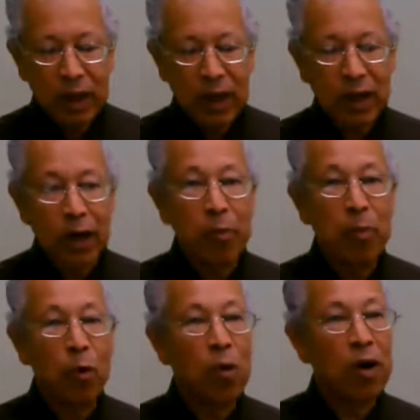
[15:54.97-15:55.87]

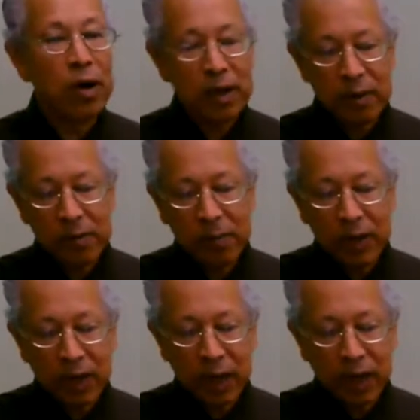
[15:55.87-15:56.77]
Number 1,
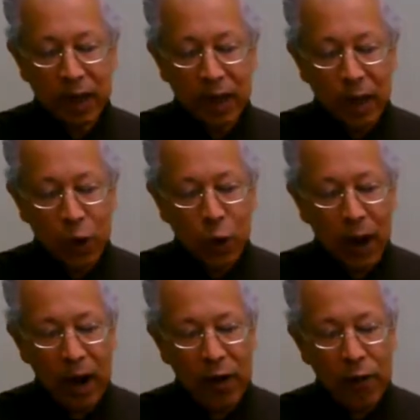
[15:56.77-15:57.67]
you
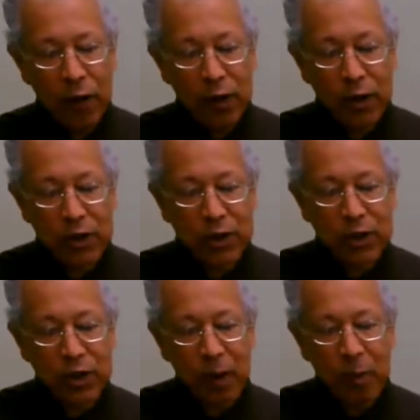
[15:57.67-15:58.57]
have the
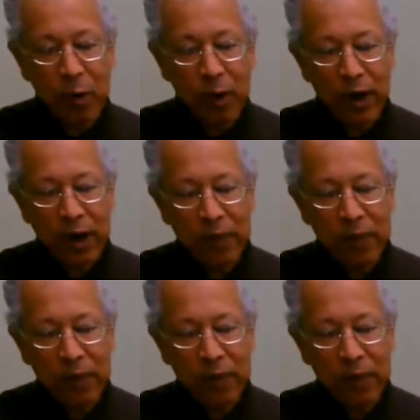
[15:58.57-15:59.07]
summary